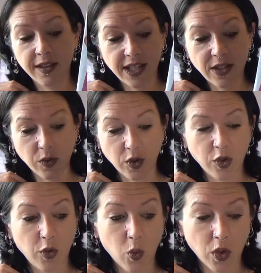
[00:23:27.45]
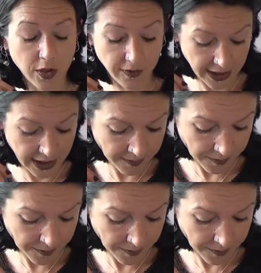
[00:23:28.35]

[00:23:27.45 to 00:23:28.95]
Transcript: this will do you wonderfully.